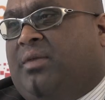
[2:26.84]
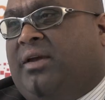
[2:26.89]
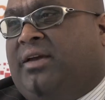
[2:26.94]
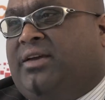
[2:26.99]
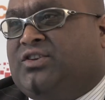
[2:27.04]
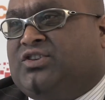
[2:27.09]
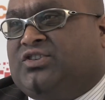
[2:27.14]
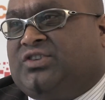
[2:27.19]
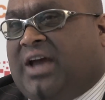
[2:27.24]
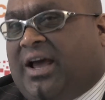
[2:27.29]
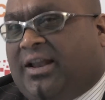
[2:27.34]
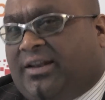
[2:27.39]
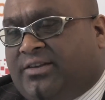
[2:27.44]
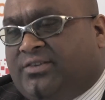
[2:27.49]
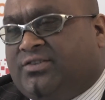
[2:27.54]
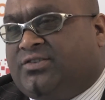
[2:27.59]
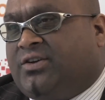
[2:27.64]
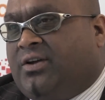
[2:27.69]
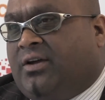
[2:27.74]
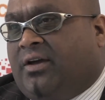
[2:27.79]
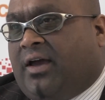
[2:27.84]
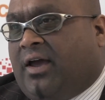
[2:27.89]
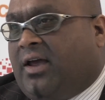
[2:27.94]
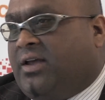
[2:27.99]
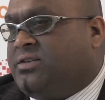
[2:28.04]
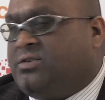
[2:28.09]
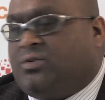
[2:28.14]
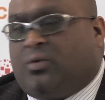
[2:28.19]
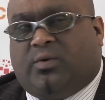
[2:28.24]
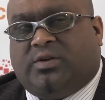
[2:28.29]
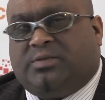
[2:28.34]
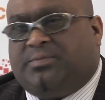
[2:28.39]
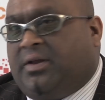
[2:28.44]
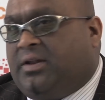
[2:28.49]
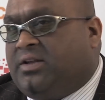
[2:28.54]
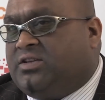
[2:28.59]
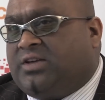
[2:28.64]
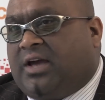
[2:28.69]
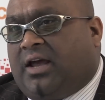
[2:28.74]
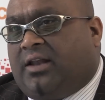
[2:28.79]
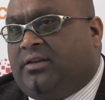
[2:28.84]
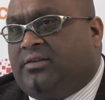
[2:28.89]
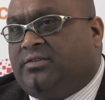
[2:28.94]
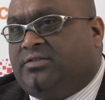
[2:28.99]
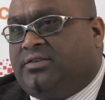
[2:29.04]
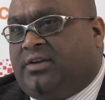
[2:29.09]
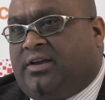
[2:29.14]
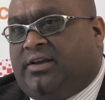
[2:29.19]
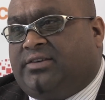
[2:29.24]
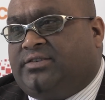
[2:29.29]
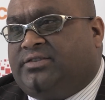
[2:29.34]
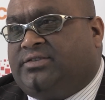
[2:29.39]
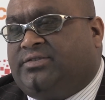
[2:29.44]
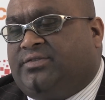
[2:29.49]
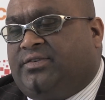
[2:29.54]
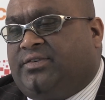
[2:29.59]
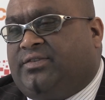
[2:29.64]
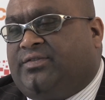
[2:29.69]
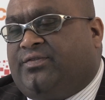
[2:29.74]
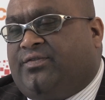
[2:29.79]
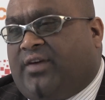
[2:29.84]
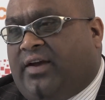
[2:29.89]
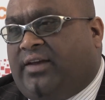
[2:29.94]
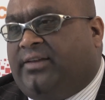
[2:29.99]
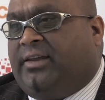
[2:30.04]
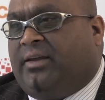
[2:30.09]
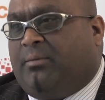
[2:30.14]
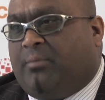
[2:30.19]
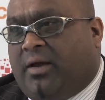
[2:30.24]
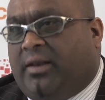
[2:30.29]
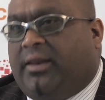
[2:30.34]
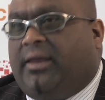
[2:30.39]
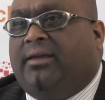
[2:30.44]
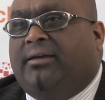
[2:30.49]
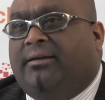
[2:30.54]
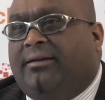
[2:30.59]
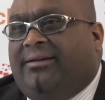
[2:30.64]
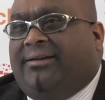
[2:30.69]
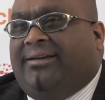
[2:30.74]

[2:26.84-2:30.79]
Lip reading: biggest challenge, it's always been a challenge, is finding money.